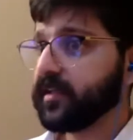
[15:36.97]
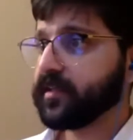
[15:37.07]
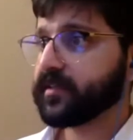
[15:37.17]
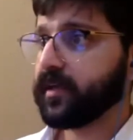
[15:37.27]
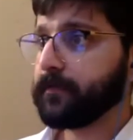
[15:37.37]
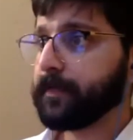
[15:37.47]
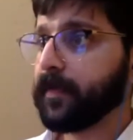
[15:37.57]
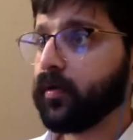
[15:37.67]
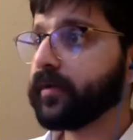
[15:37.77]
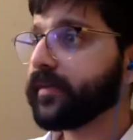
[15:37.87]
So
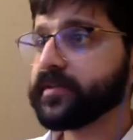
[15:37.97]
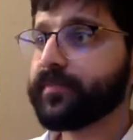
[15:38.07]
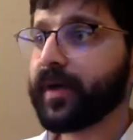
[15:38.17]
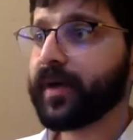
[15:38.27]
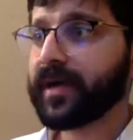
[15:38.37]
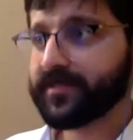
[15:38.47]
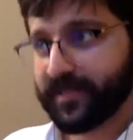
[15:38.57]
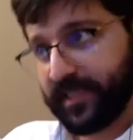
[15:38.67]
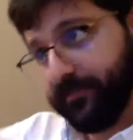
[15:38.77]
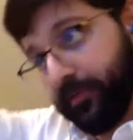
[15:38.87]
all of those browser
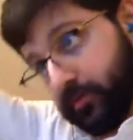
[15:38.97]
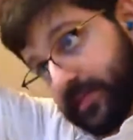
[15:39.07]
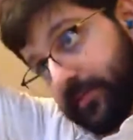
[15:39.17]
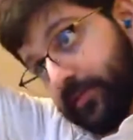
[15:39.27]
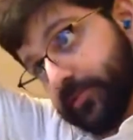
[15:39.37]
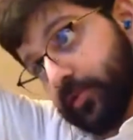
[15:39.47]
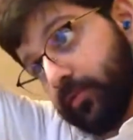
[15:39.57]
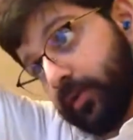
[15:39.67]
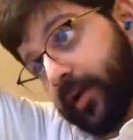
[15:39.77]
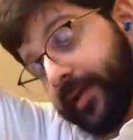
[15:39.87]
defaults that you saw
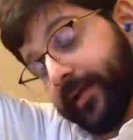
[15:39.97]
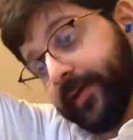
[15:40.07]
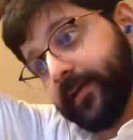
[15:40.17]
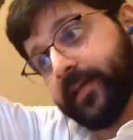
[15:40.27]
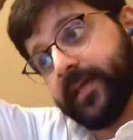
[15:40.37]
earlier,